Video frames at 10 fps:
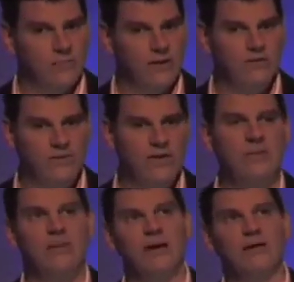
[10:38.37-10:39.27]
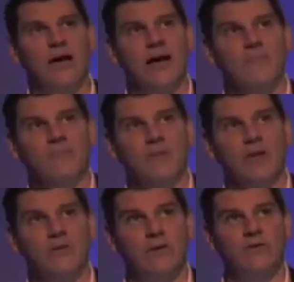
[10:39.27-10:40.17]
But if you think about,
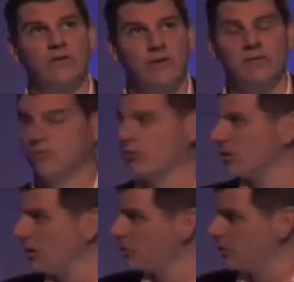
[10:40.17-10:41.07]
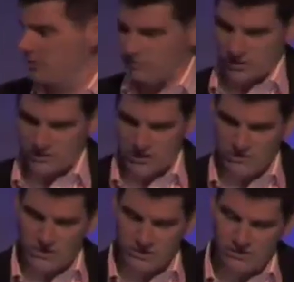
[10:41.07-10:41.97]
if you use the metaphor, and I'll spend some time now
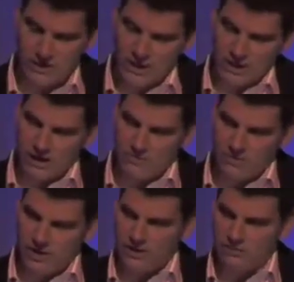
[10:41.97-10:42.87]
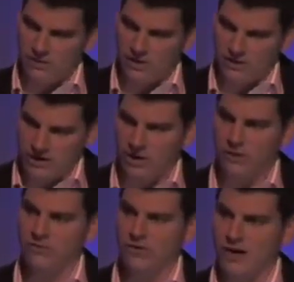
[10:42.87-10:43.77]
on this, the kind of the
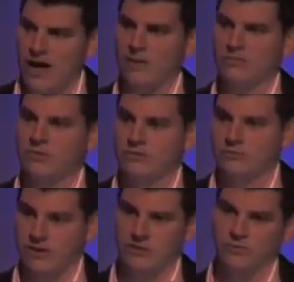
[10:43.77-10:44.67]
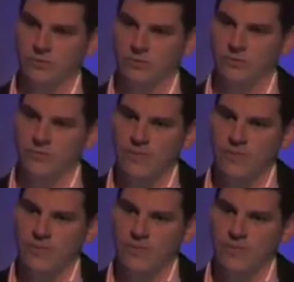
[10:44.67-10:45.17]
iPhone apps metaphor.